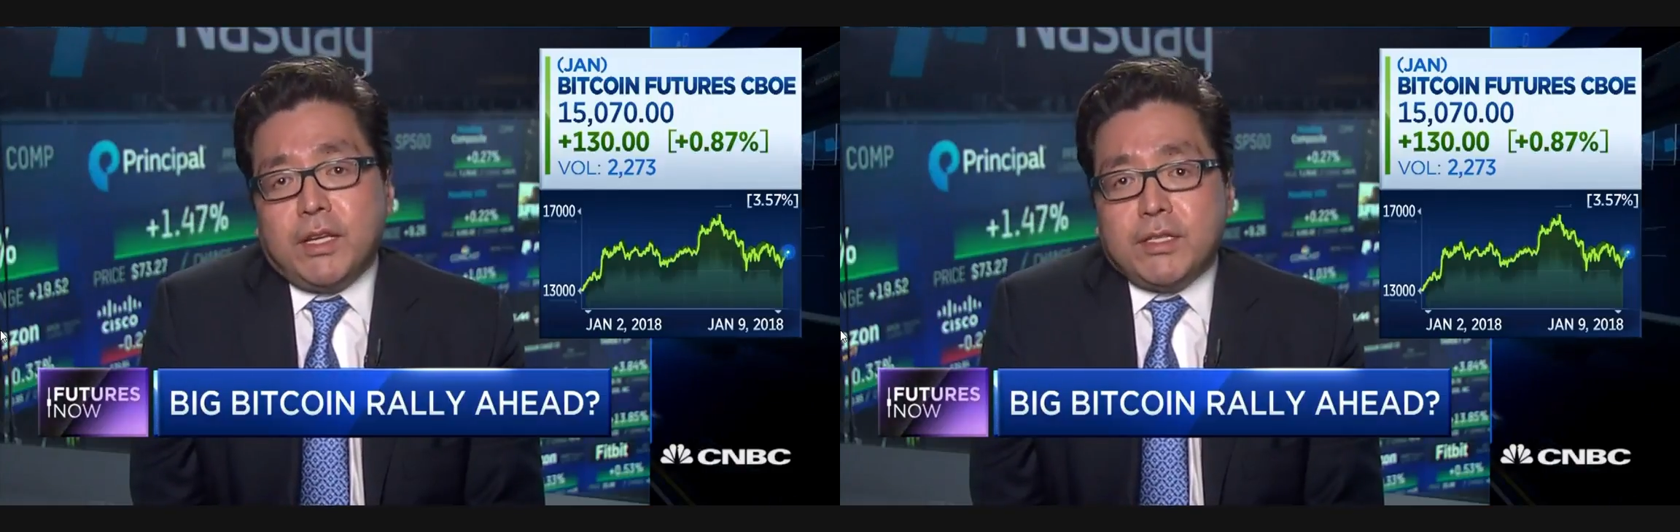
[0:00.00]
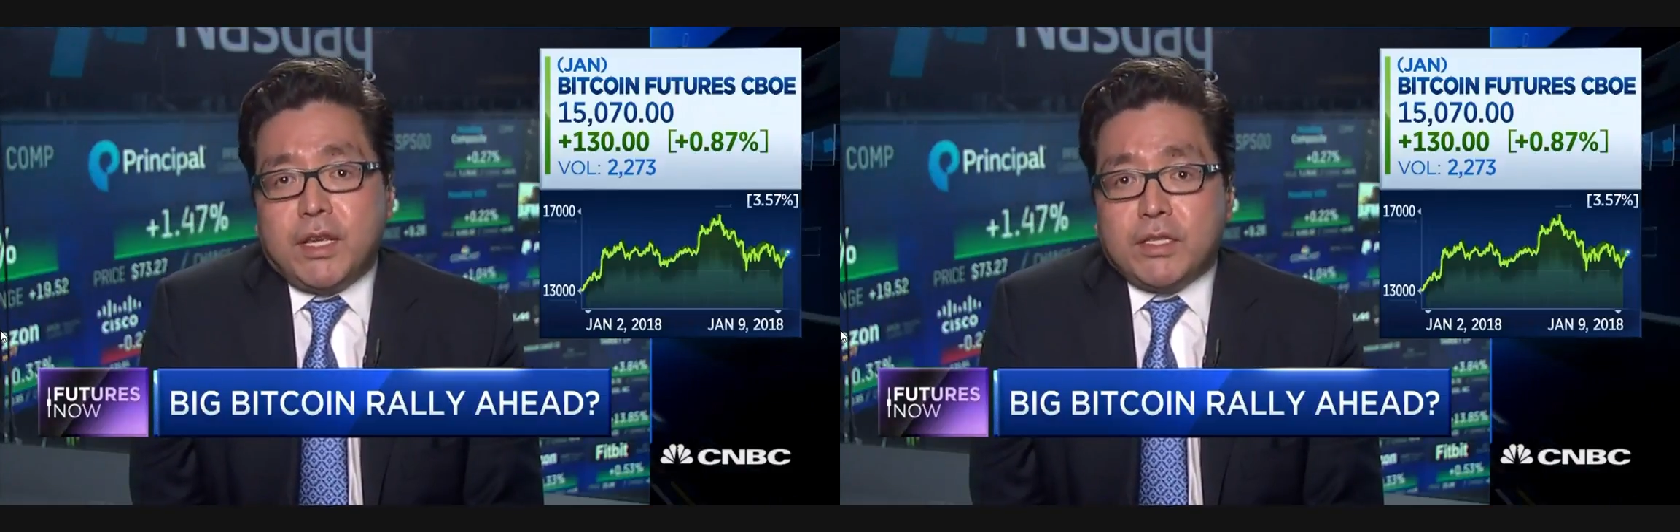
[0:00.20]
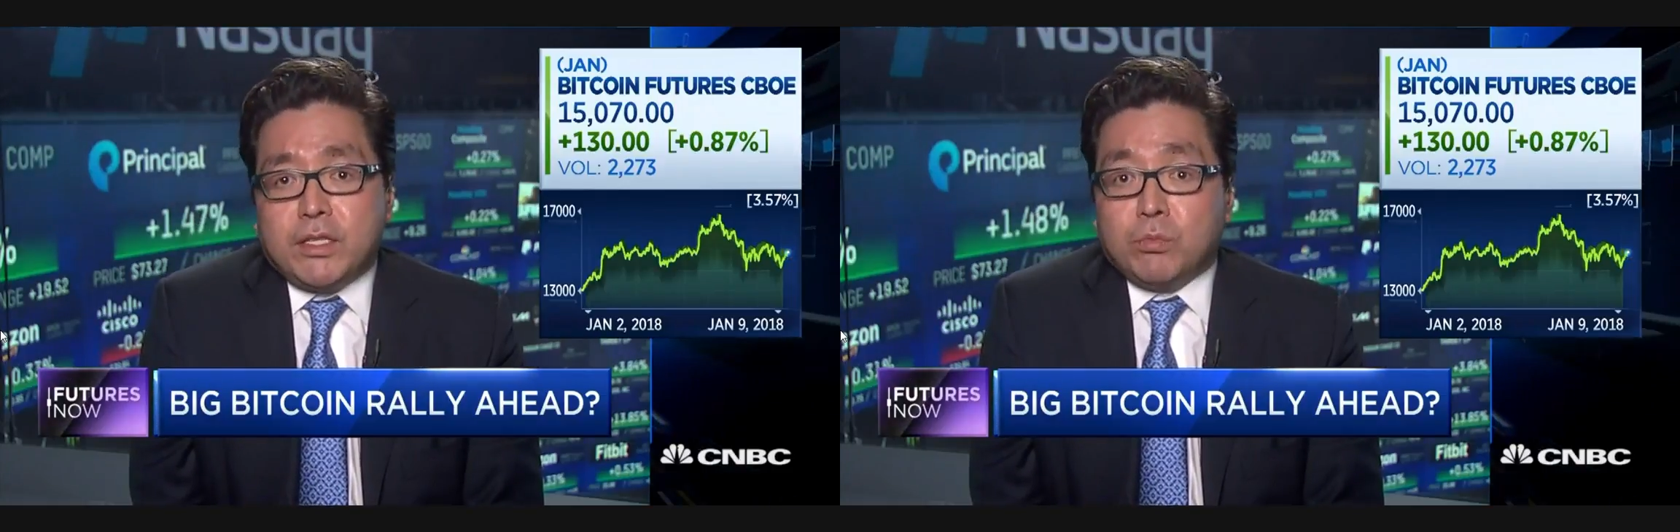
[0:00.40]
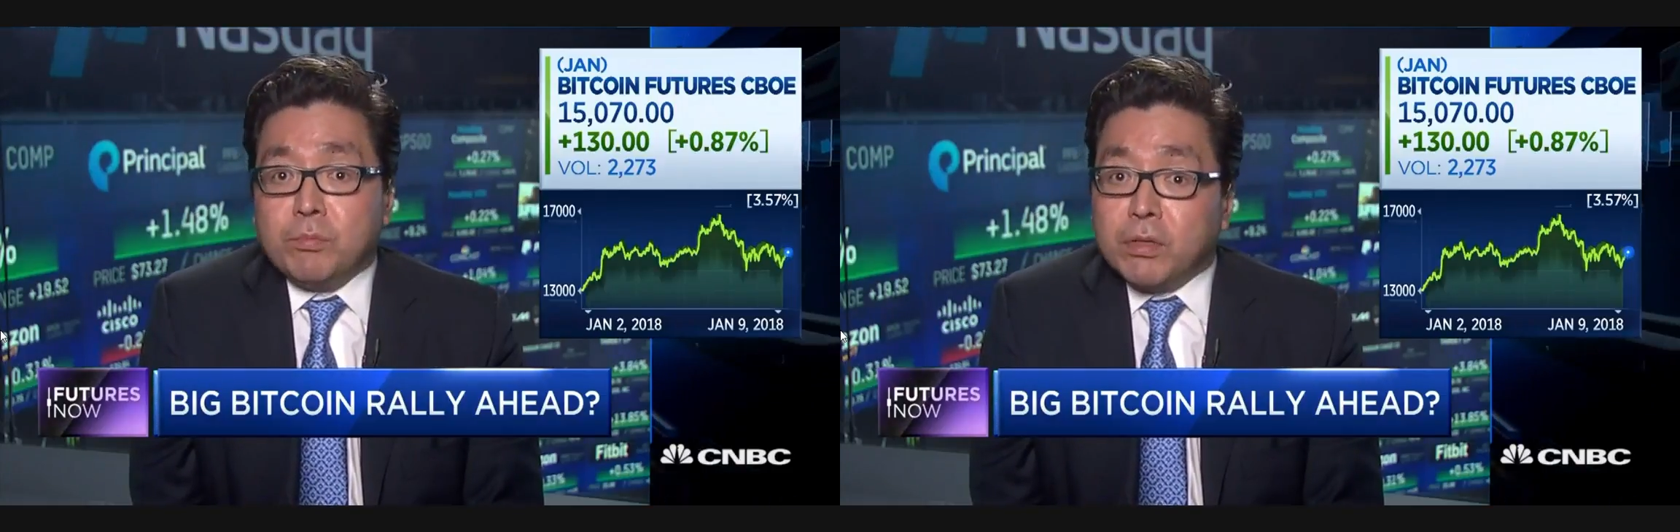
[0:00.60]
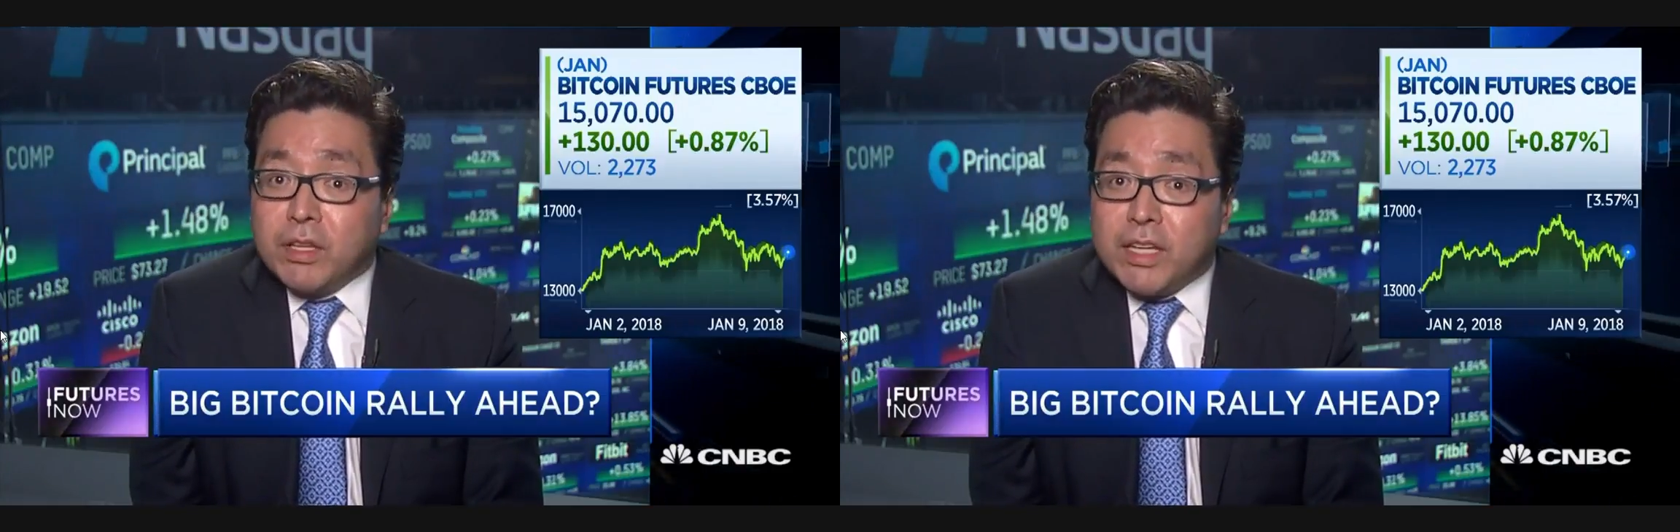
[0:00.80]
is as a
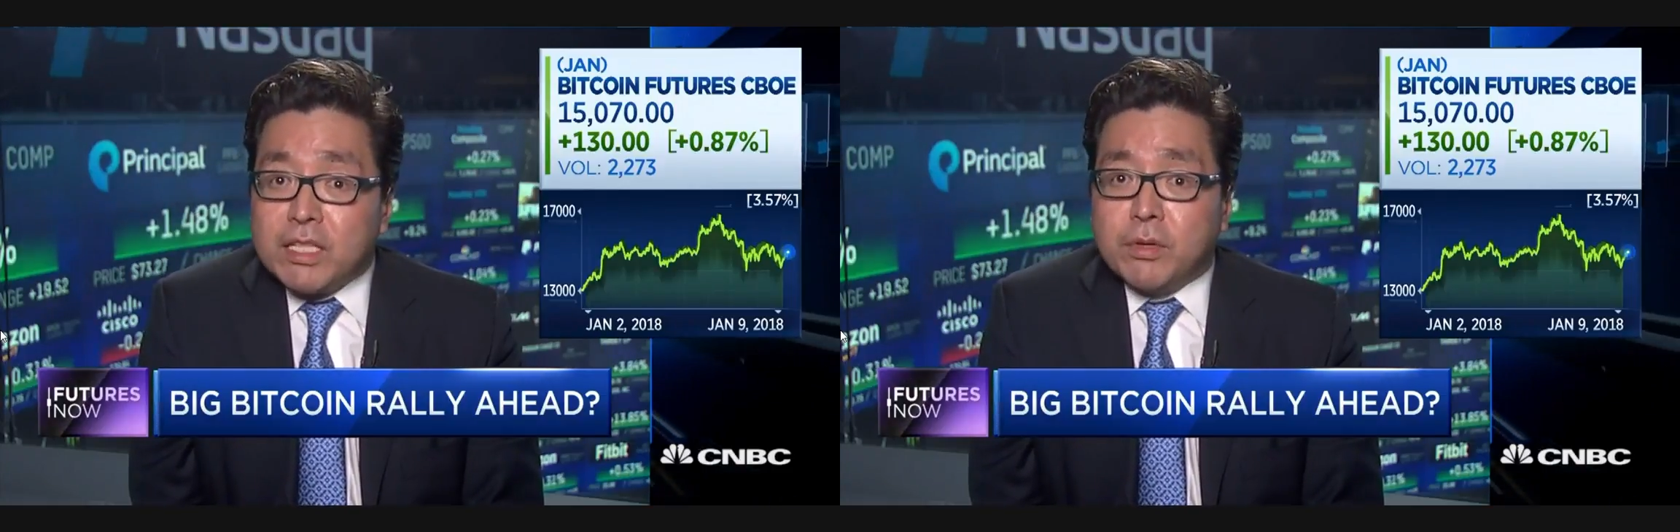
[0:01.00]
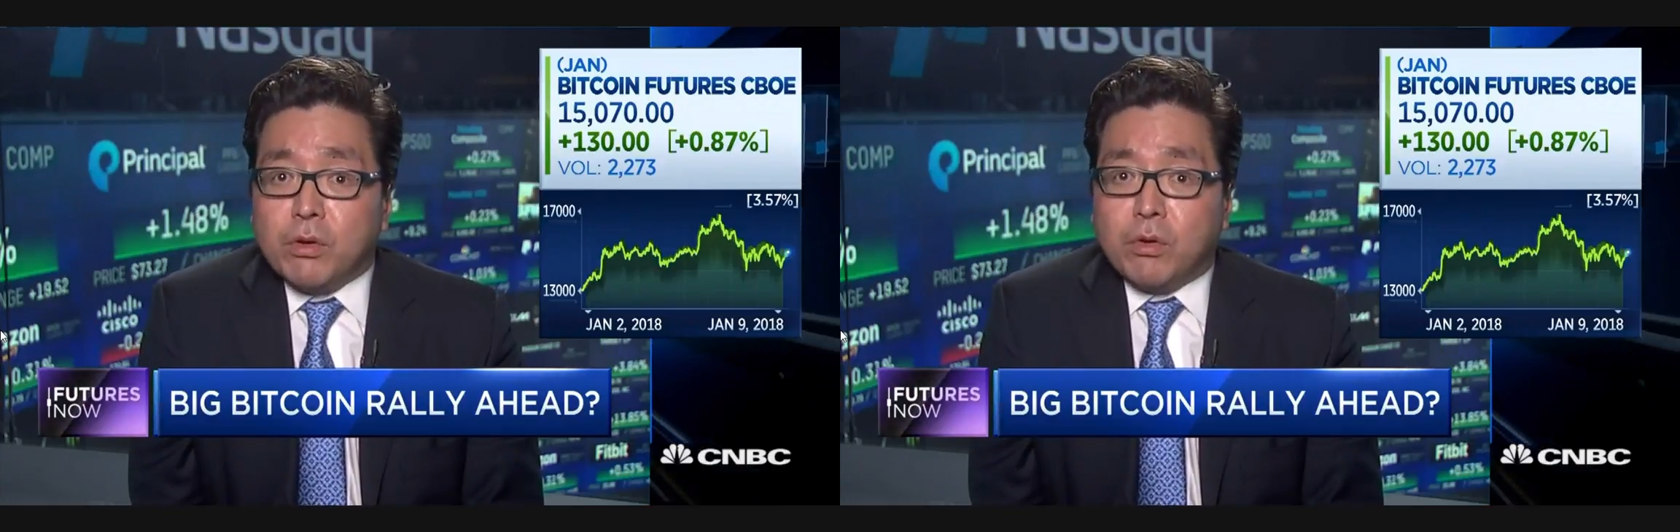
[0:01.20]
replacement